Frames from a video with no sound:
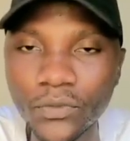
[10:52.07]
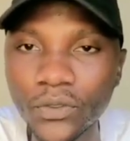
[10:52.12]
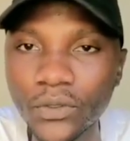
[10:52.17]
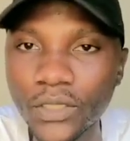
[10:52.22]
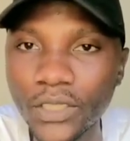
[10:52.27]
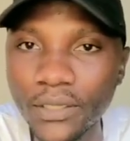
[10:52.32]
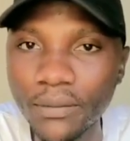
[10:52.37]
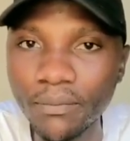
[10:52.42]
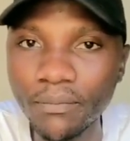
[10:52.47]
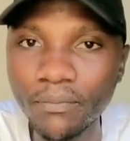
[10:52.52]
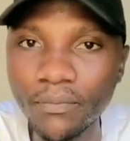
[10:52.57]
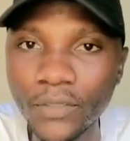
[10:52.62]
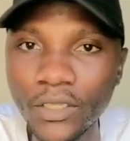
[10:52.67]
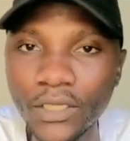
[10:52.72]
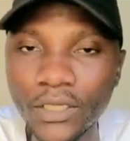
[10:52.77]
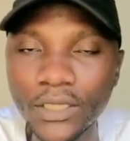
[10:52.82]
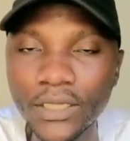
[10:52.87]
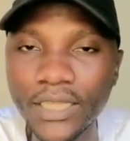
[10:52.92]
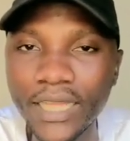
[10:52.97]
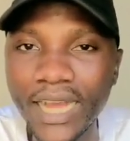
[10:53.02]
Okay,
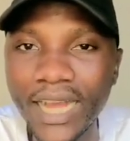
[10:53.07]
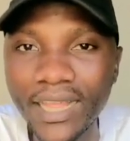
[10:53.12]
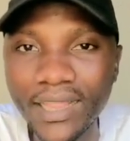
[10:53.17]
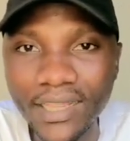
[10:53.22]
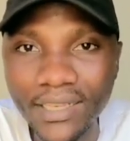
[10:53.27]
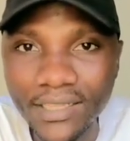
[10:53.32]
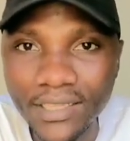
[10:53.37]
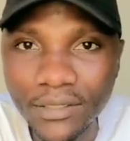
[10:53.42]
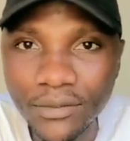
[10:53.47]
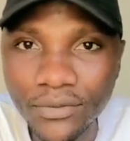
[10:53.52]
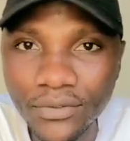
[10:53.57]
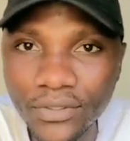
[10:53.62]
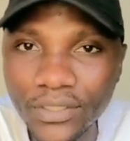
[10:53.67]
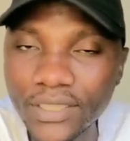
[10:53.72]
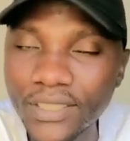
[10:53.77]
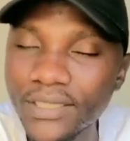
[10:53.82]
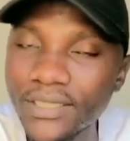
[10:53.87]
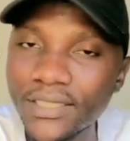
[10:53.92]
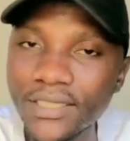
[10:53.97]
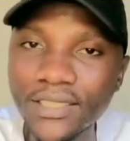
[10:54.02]
the other
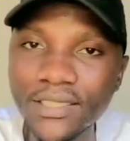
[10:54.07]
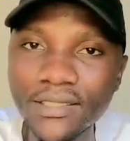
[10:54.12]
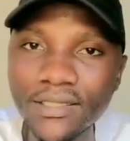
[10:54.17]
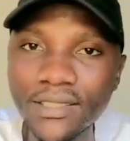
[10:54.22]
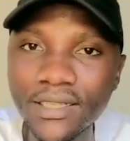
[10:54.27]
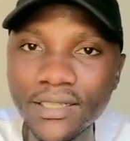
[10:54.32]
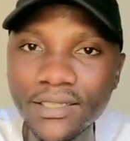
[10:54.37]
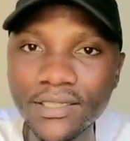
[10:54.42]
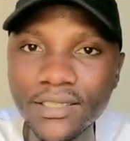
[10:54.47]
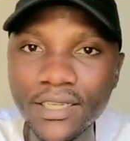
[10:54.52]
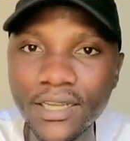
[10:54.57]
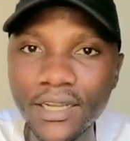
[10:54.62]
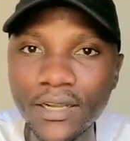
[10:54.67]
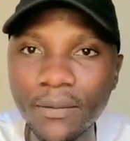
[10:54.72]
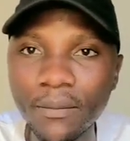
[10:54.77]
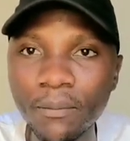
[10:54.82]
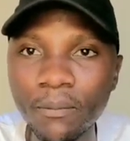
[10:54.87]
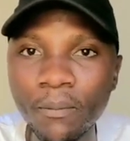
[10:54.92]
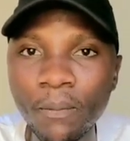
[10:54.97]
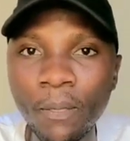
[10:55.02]
difference is that um,